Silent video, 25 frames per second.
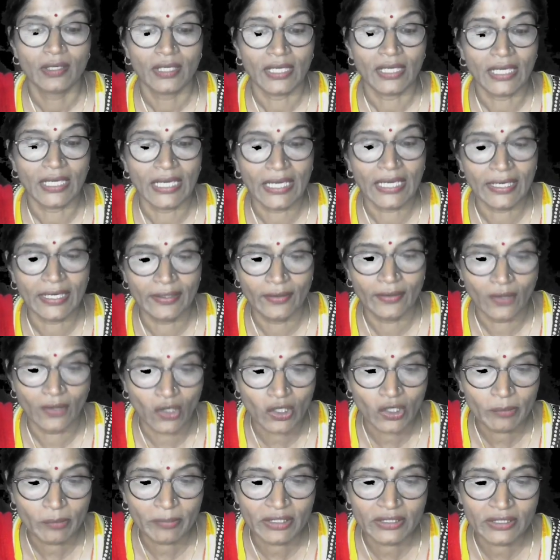And
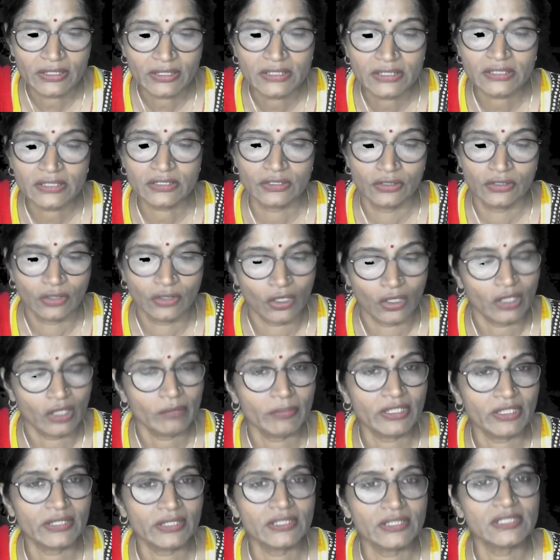
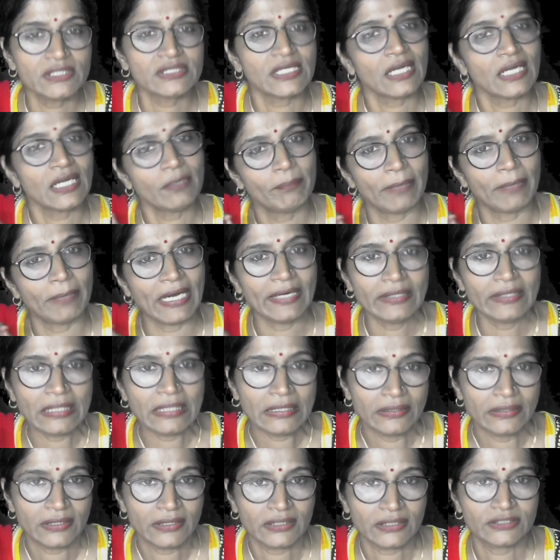non-metals are bad
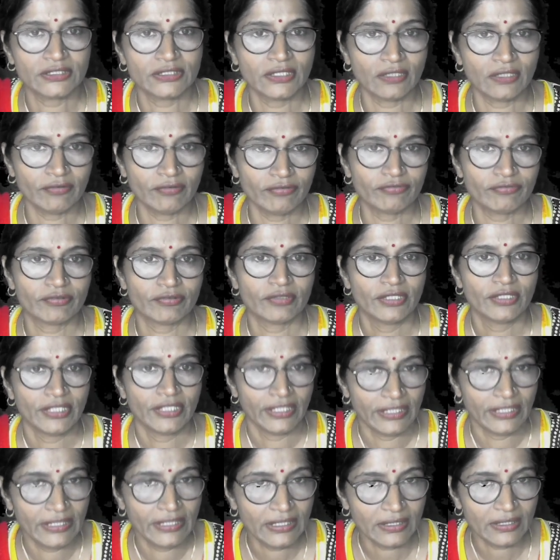conductor of
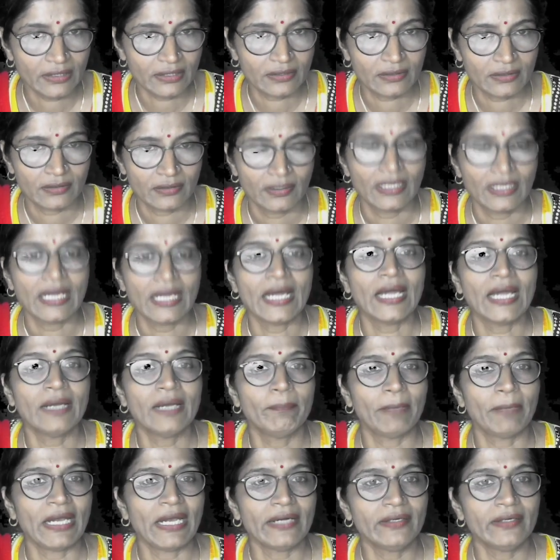heat and
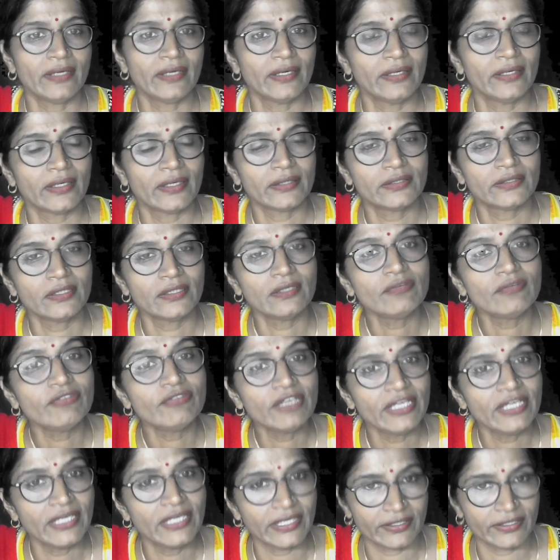bad conductor of
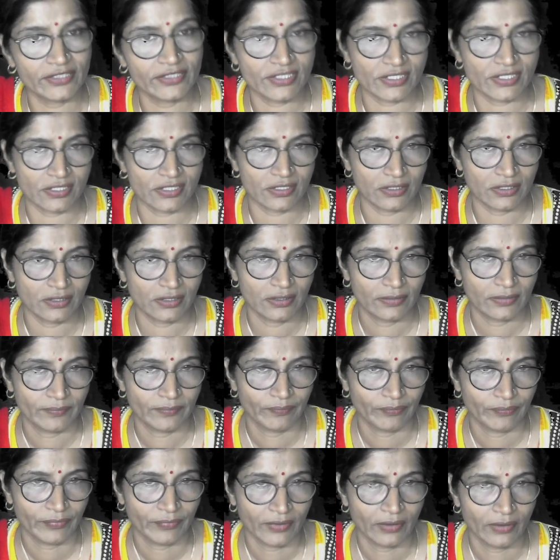electricity.
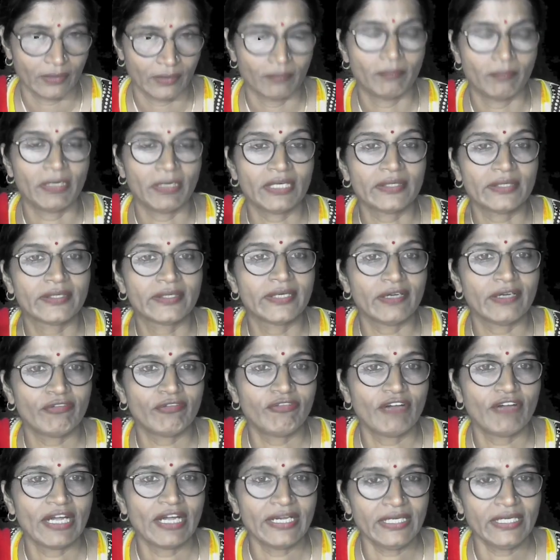But
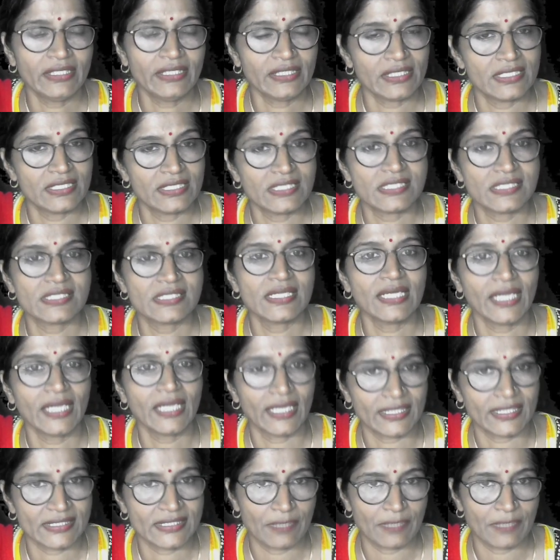graphite is the
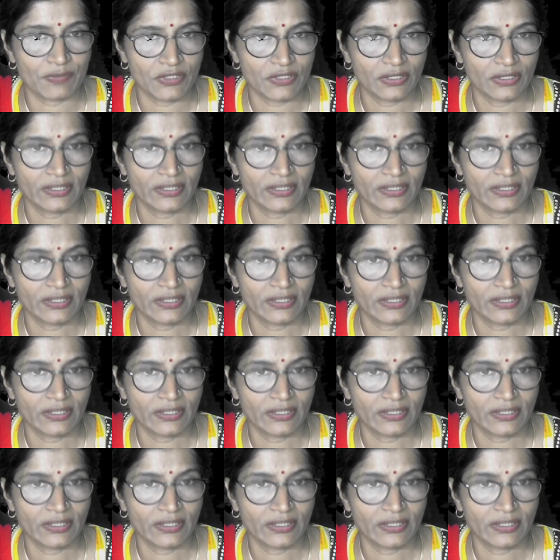exception.